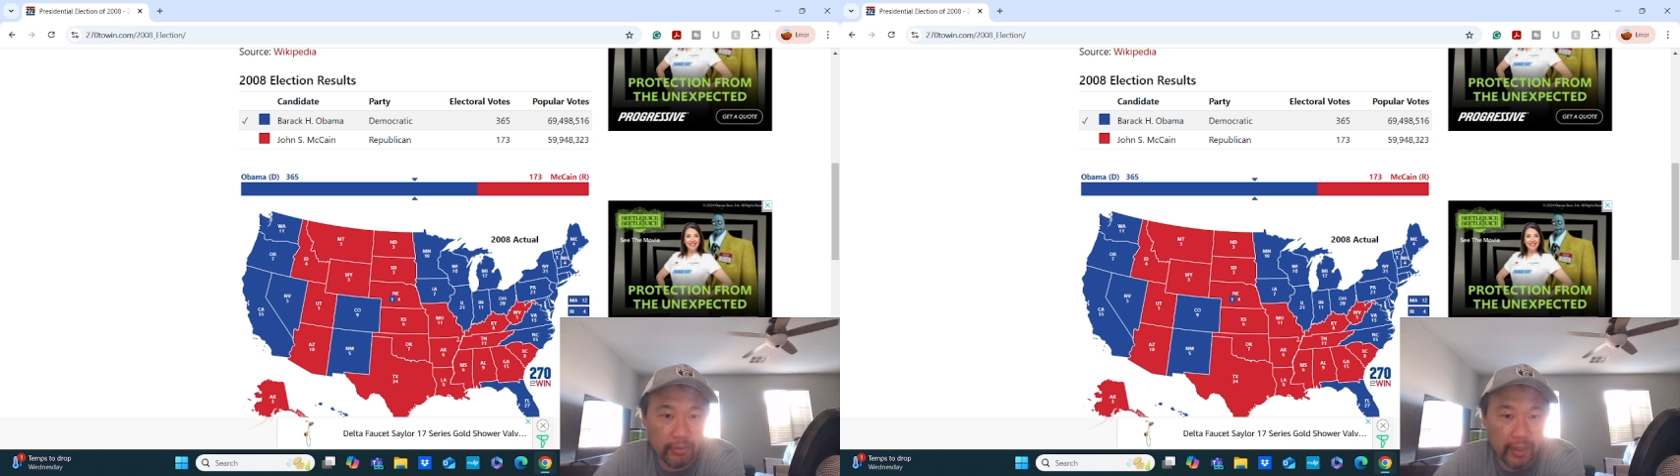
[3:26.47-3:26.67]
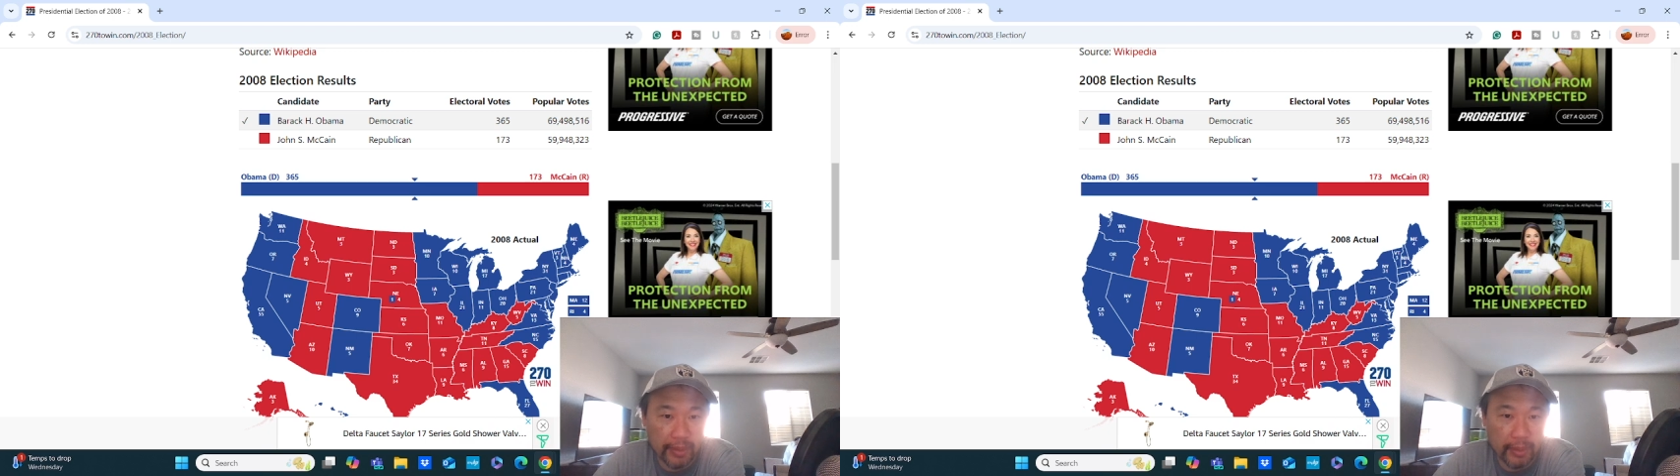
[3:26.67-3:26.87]

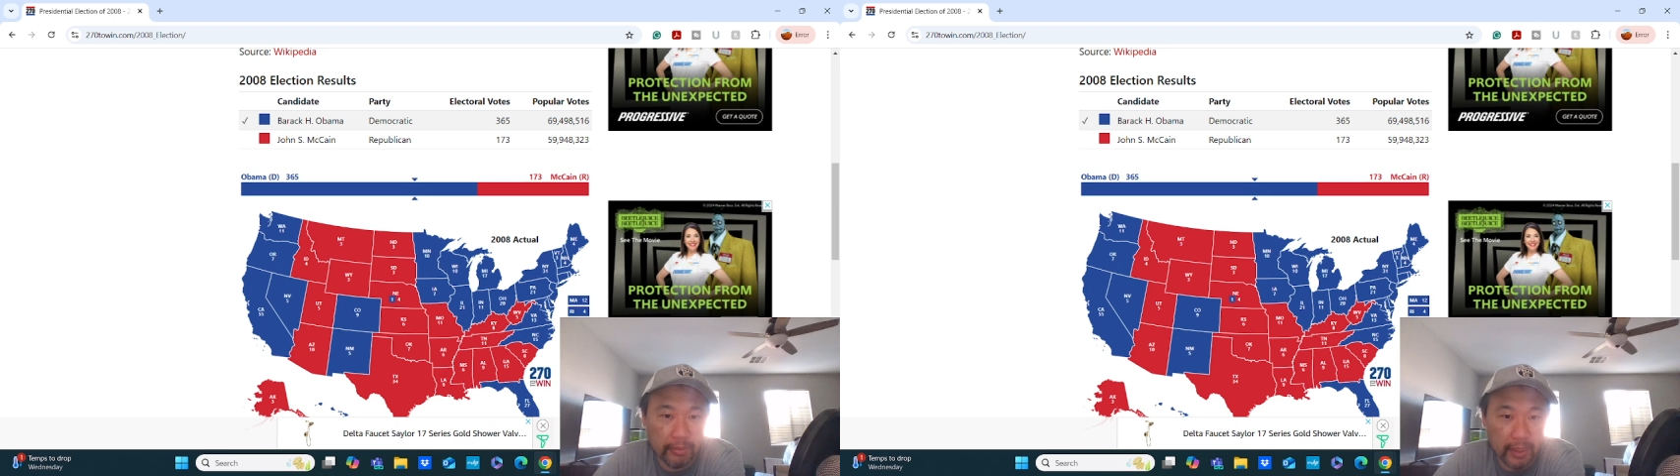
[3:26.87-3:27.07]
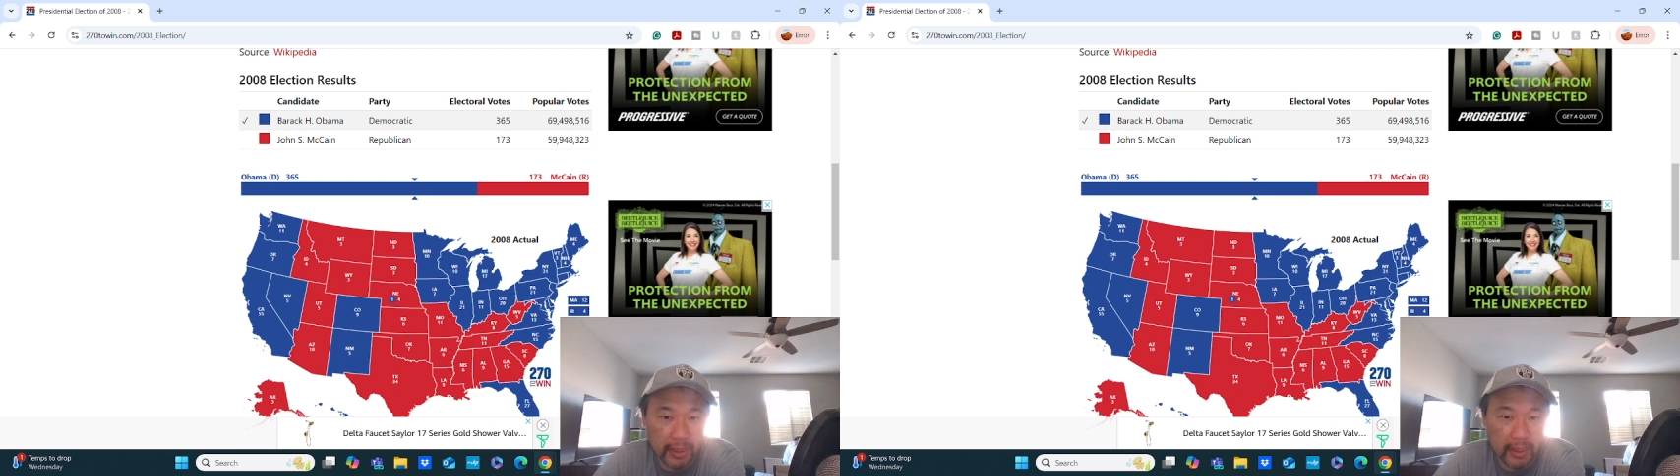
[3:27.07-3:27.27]
very
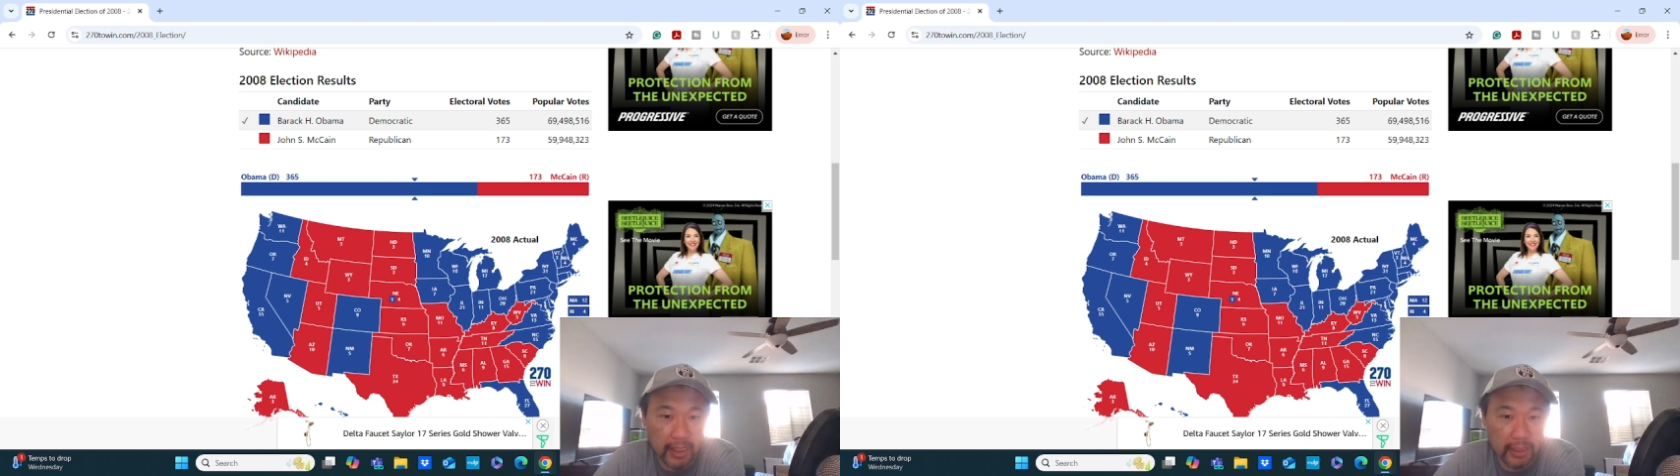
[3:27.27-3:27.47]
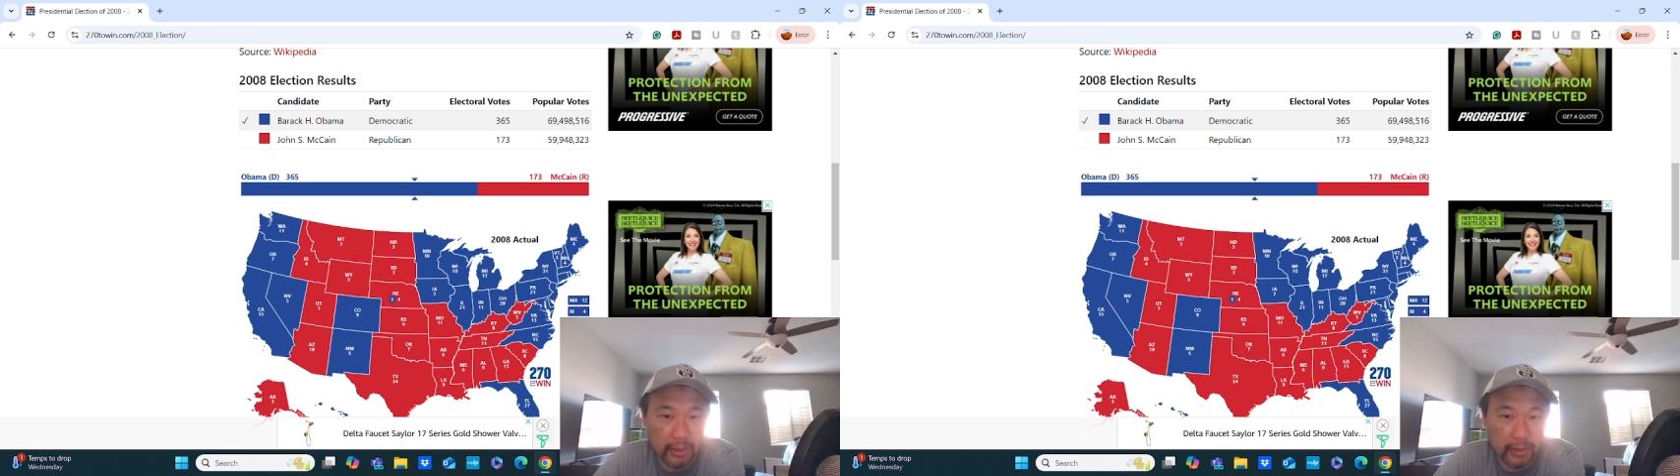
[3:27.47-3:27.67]

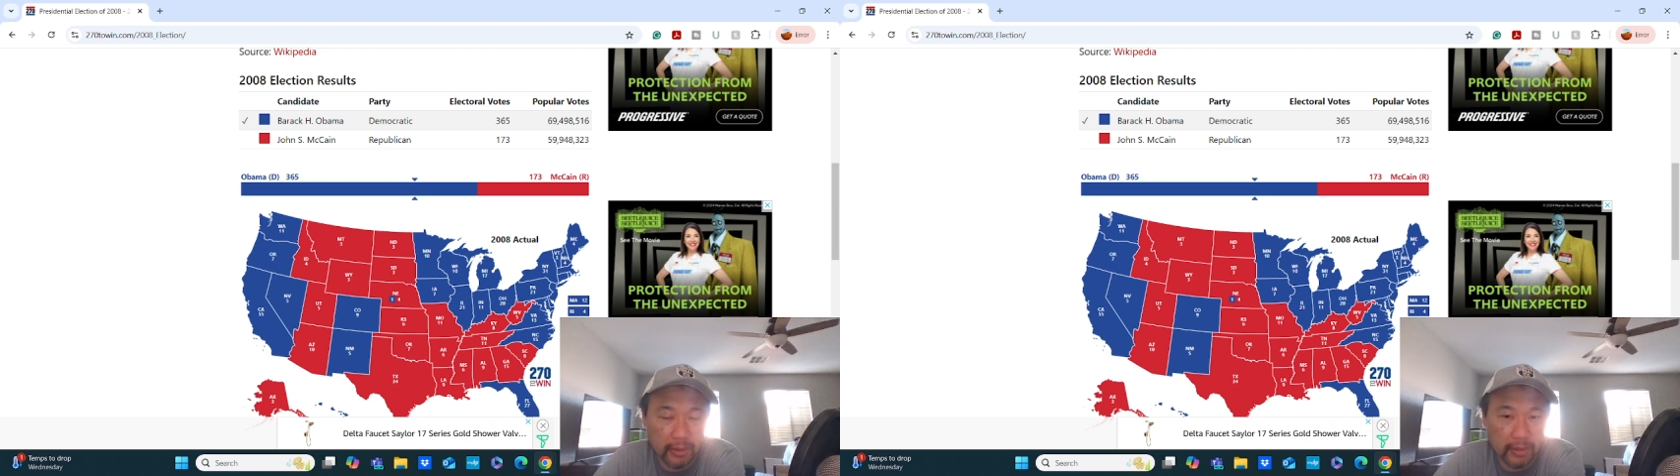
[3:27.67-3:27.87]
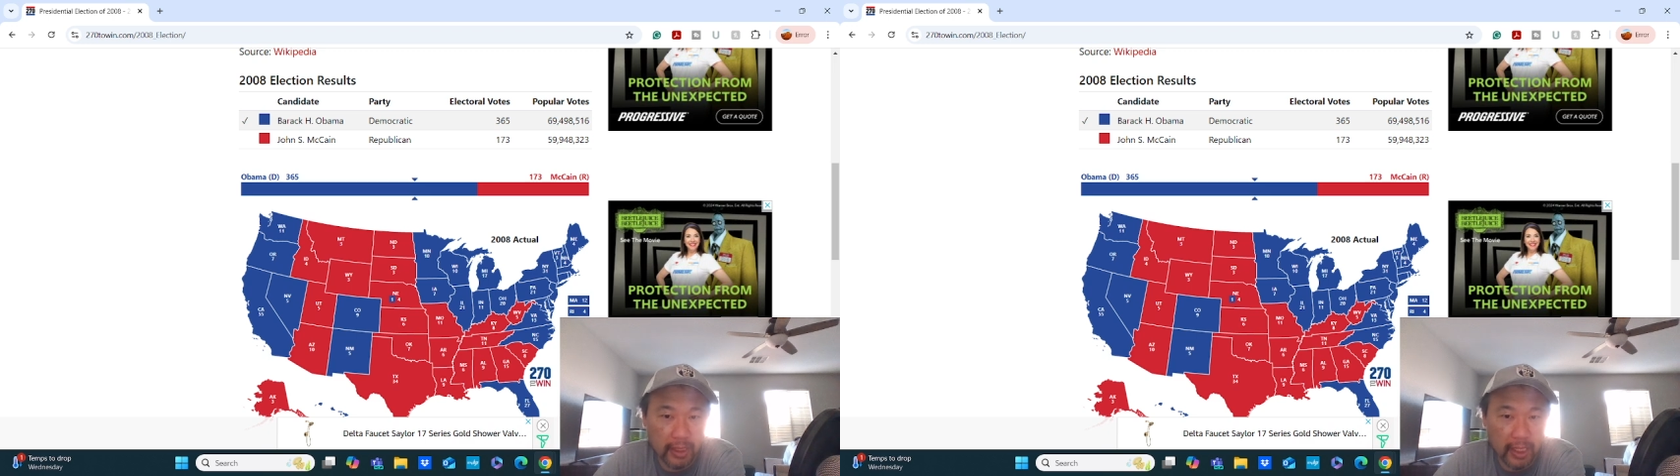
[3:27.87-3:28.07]

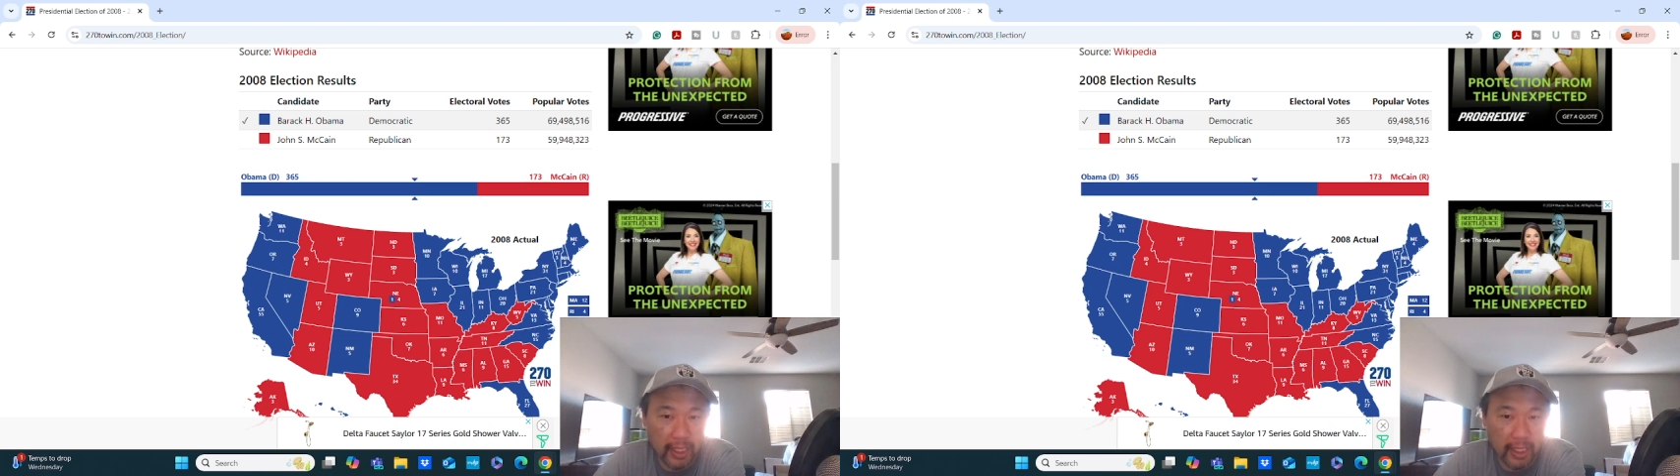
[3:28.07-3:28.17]
presidential